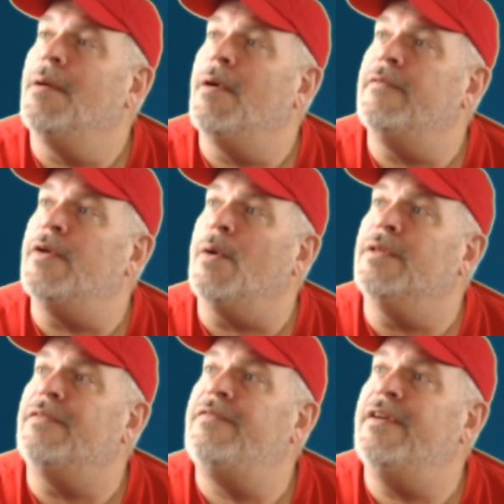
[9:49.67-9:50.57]
If you hold the
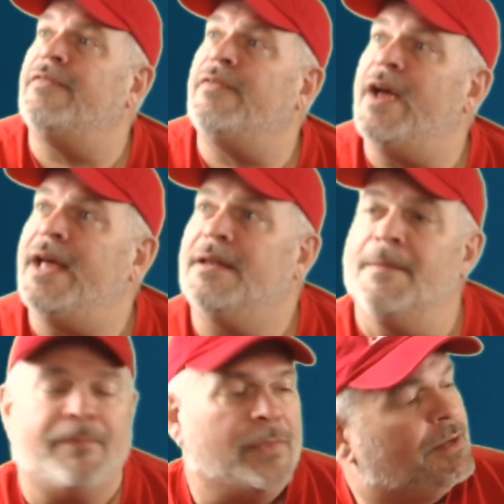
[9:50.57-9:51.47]
5th fret,
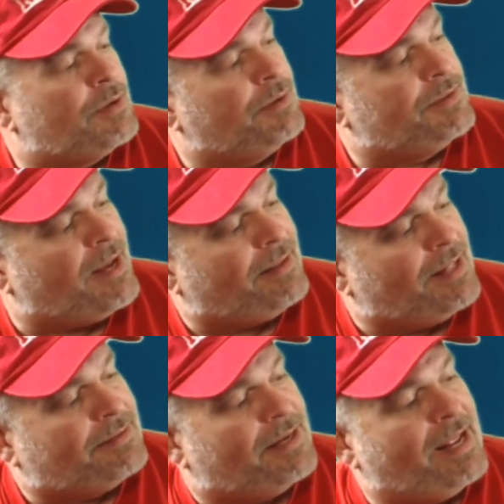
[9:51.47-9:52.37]
turns out
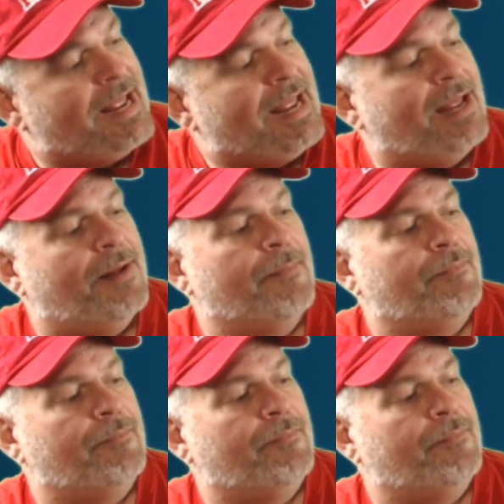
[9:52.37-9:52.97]
that's an E,